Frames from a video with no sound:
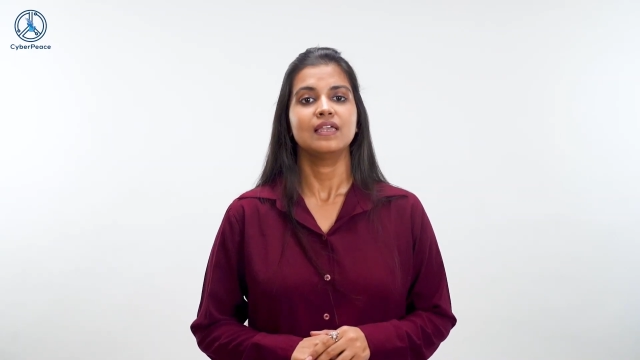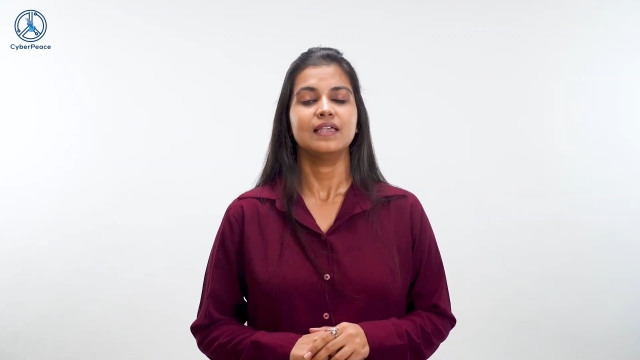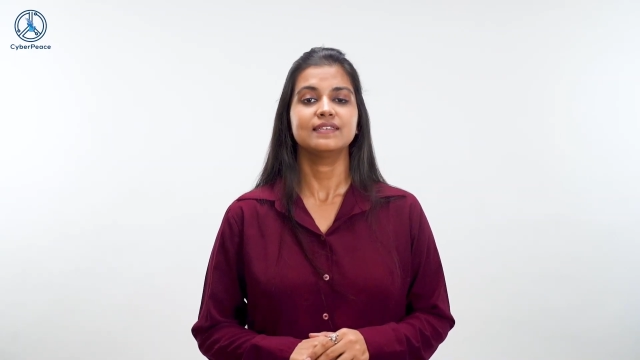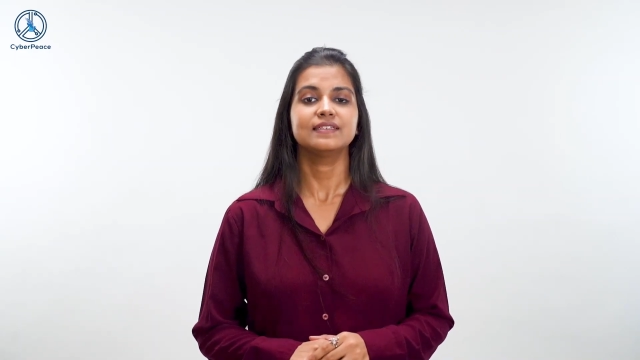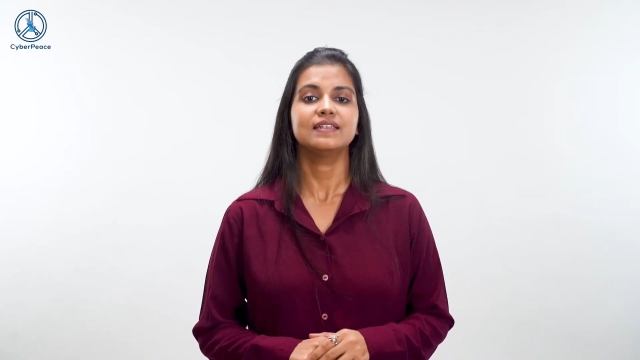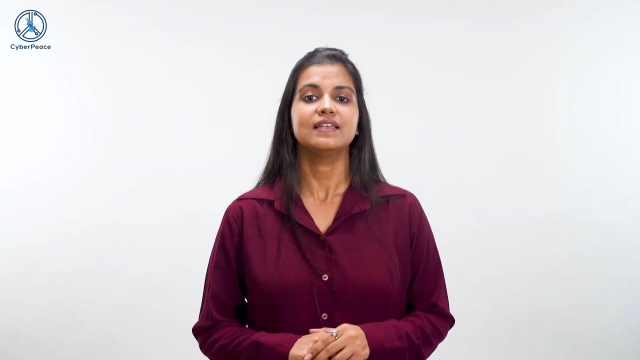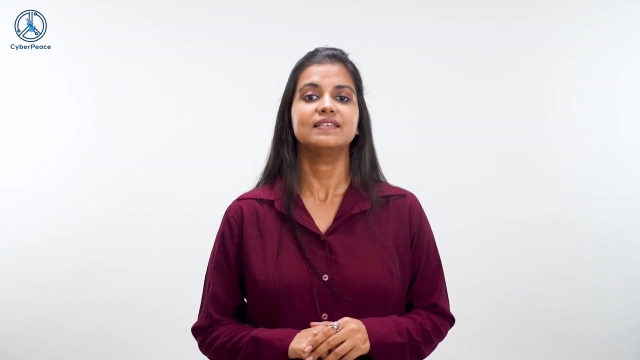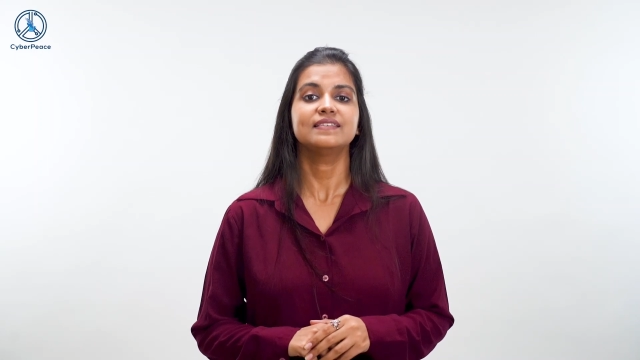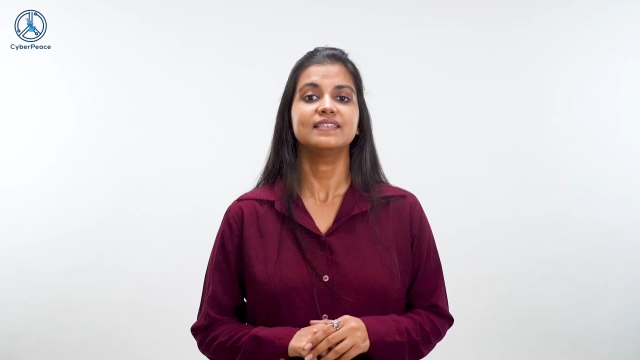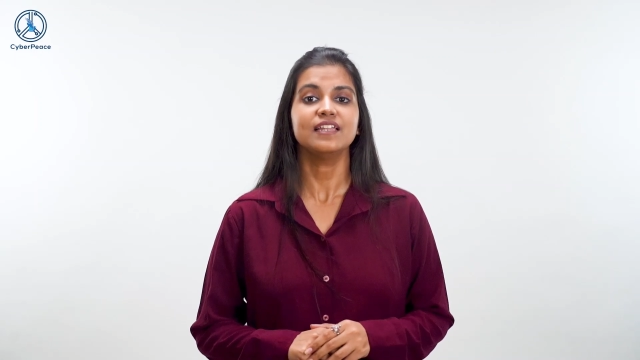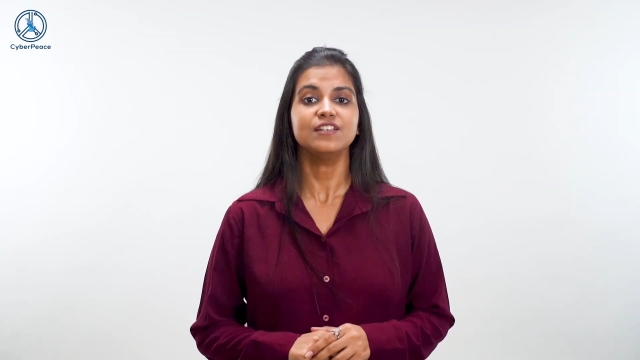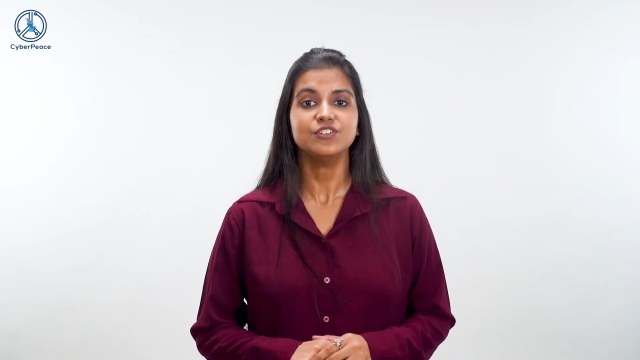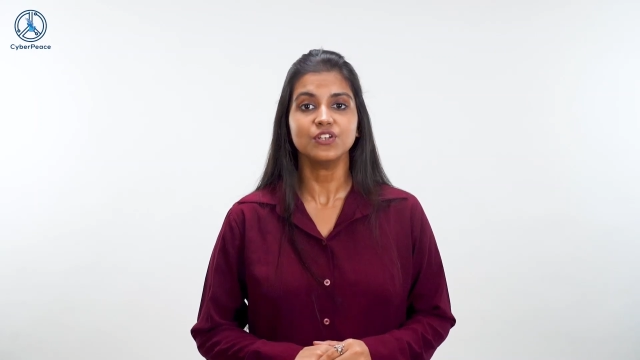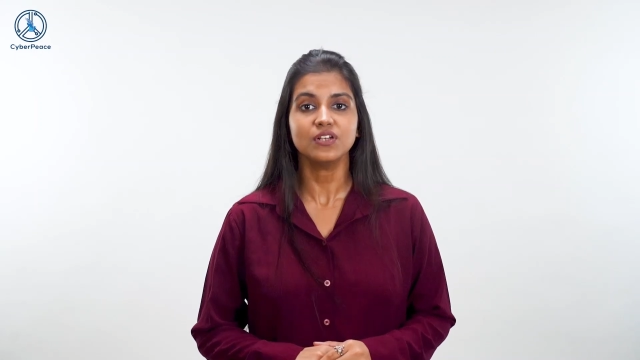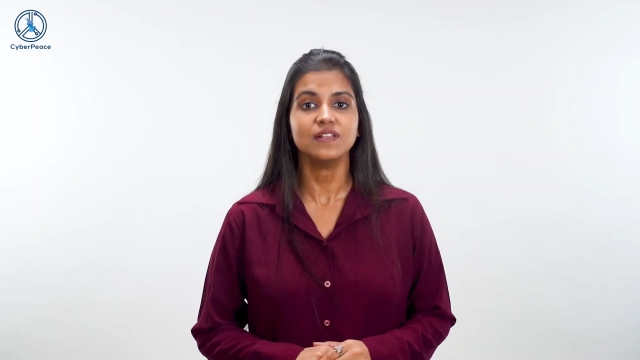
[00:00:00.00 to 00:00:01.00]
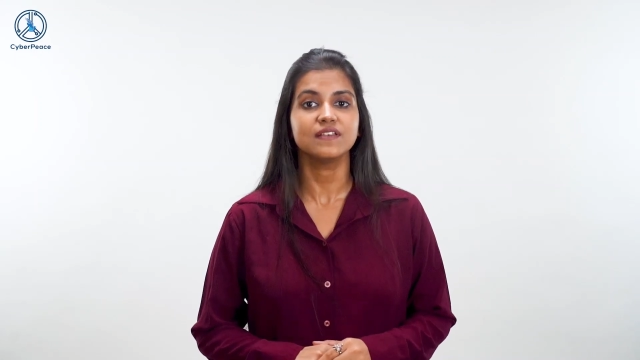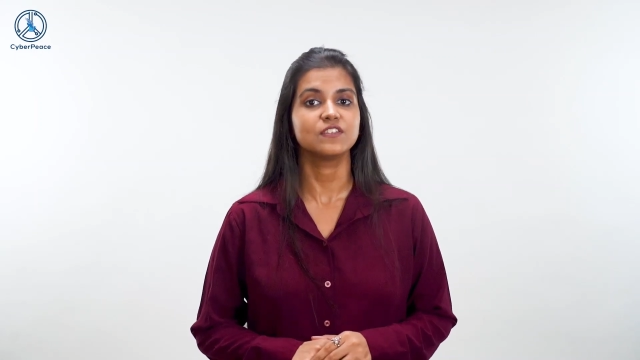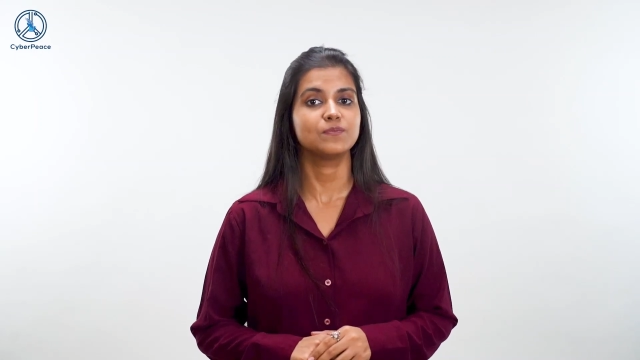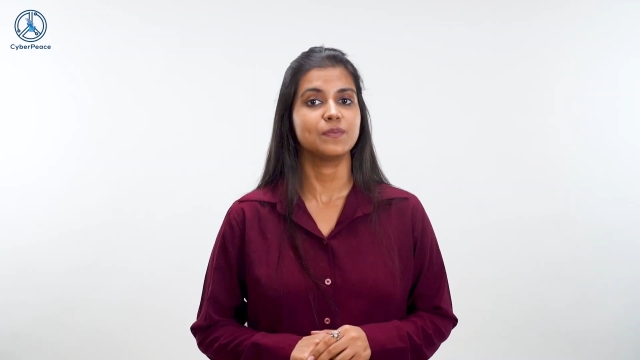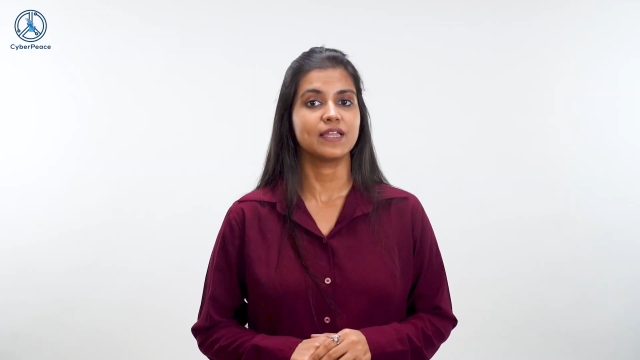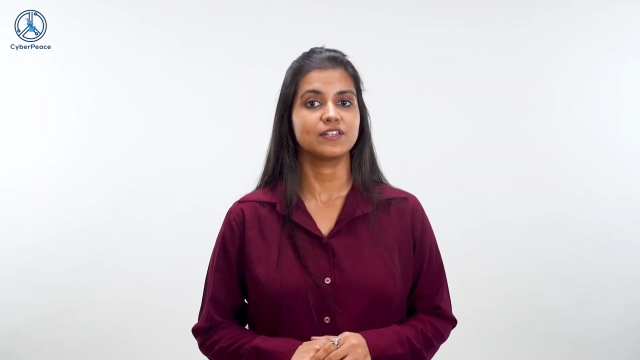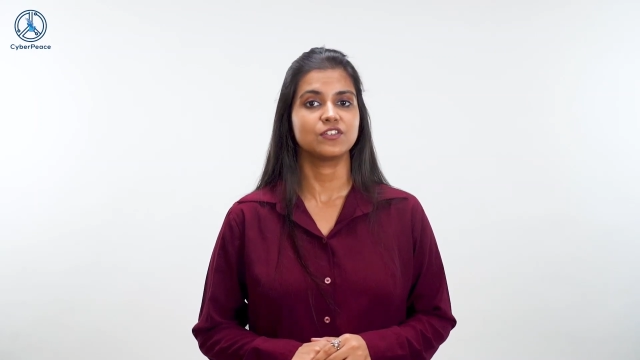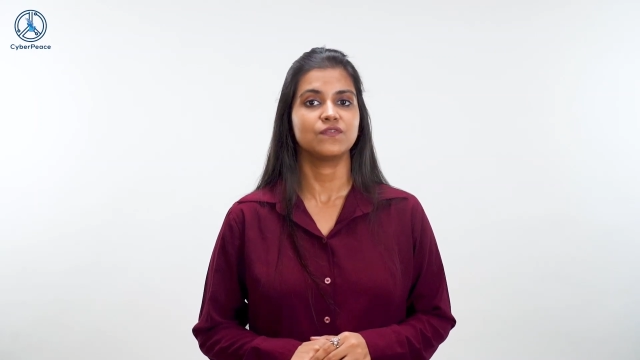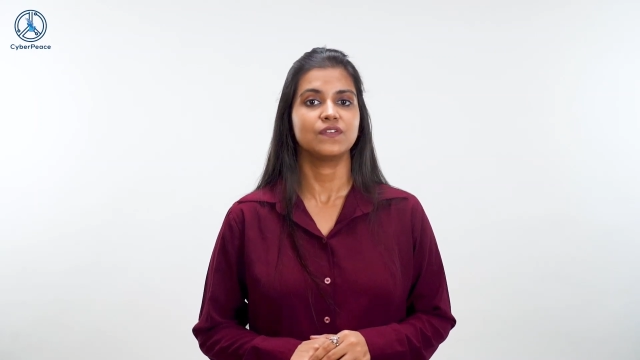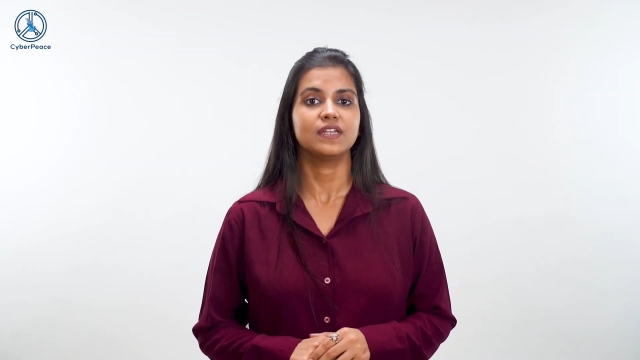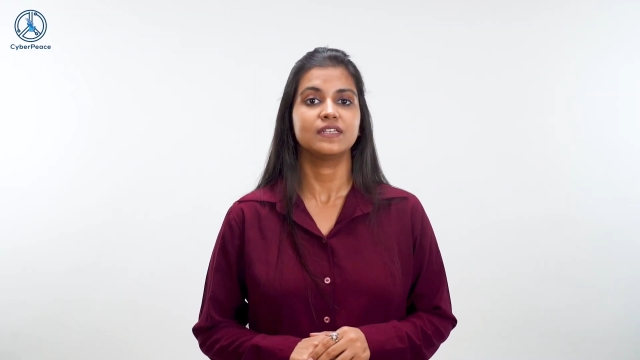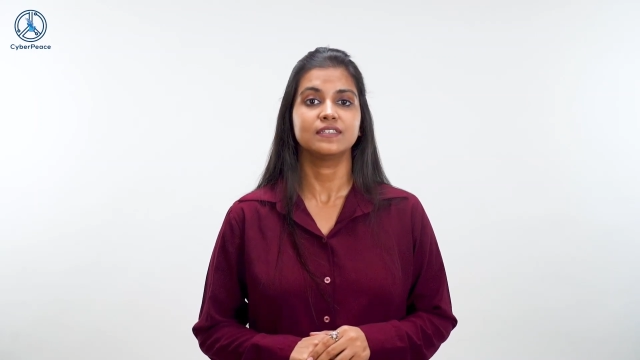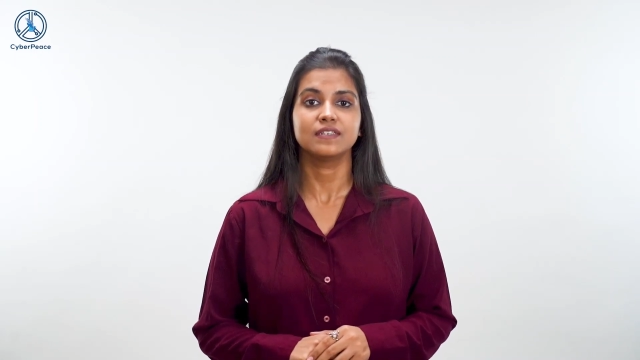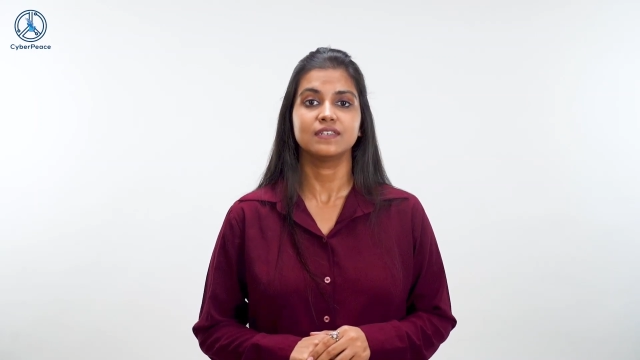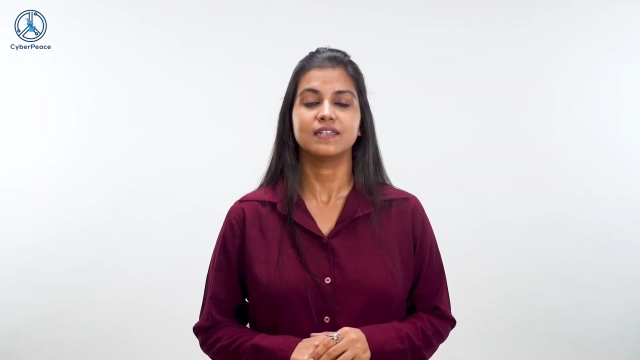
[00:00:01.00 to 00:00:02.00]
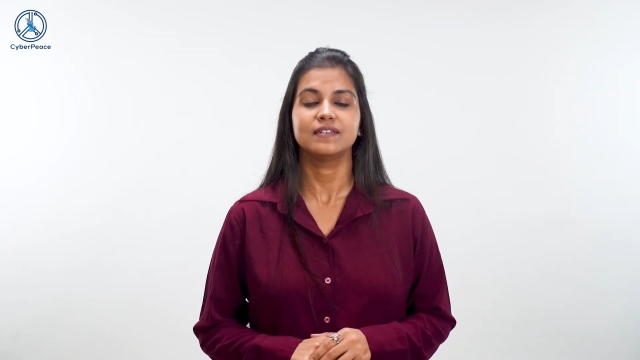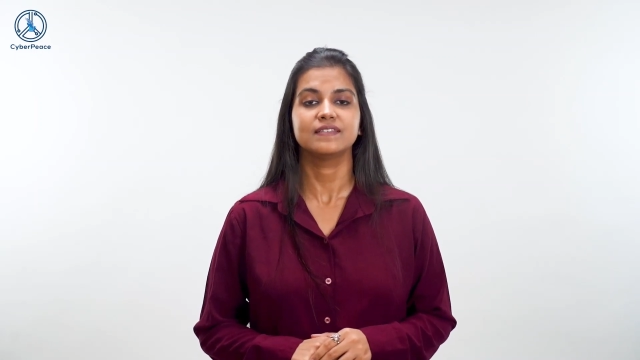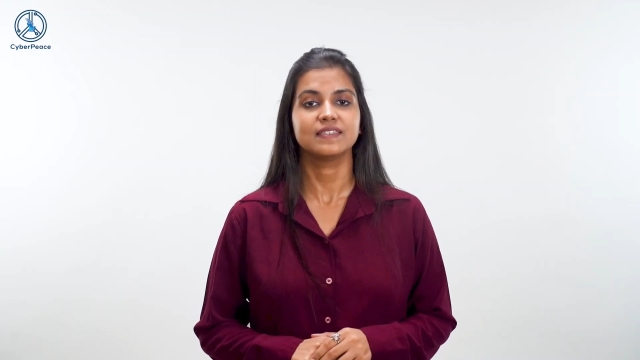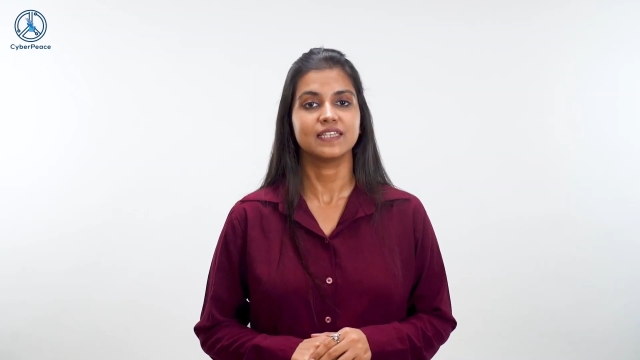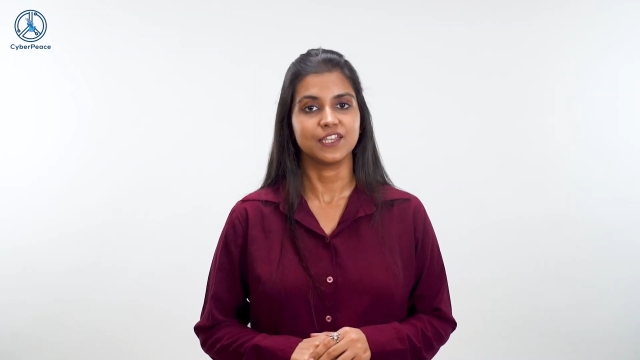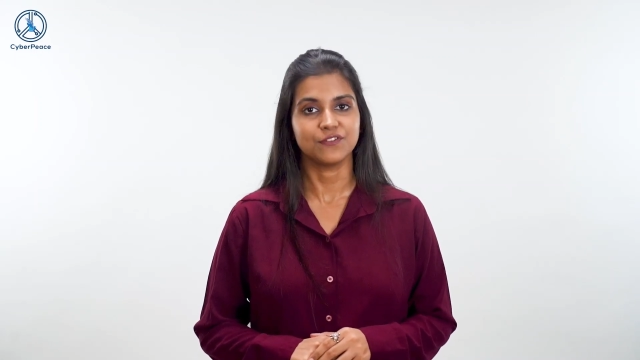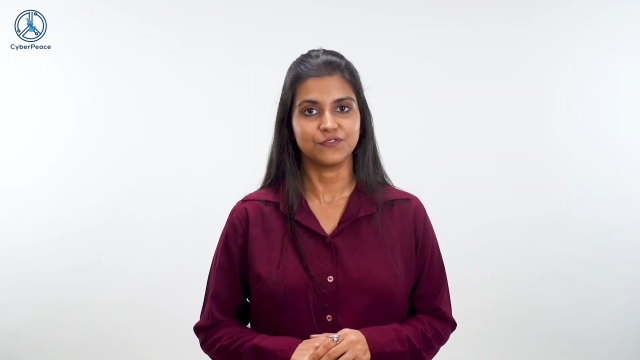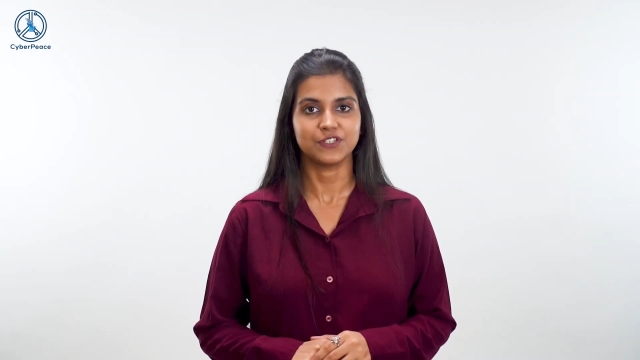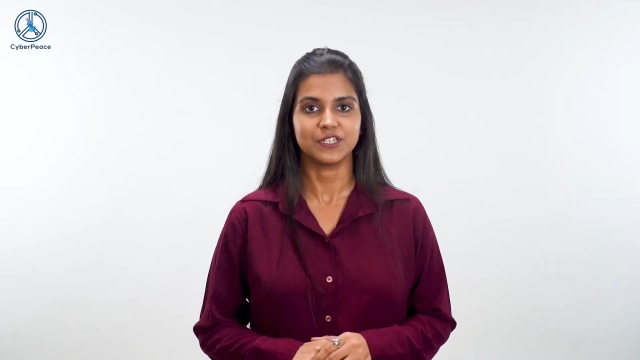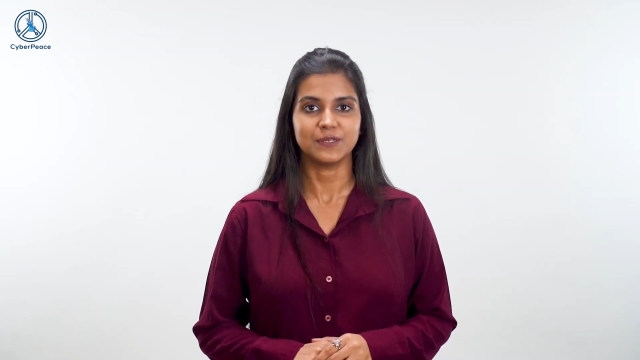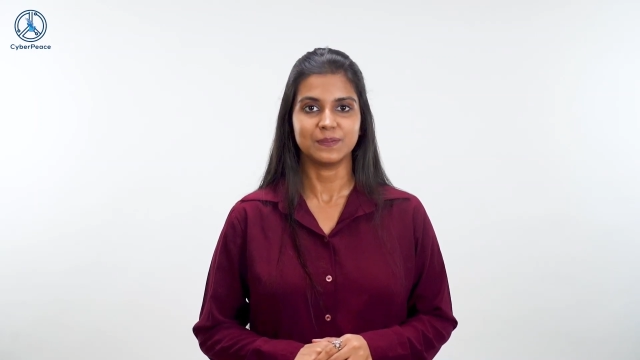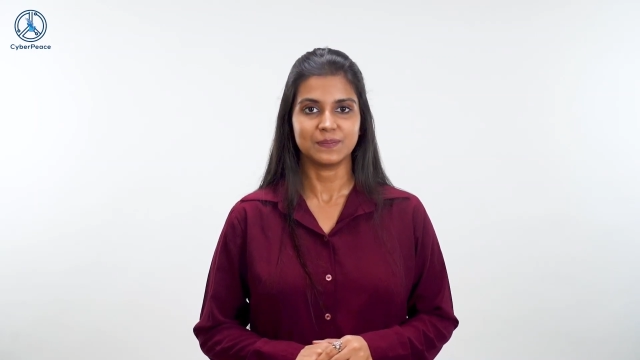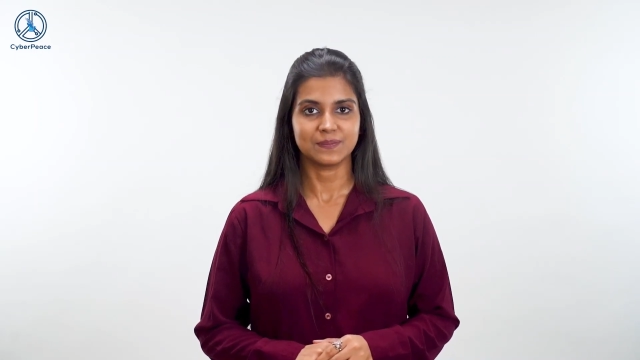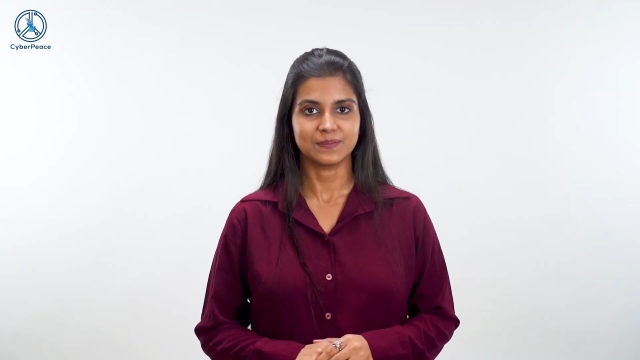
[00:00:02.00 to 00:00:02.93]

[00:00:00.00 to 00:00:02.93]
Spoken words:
is an essential aspect of internet safety.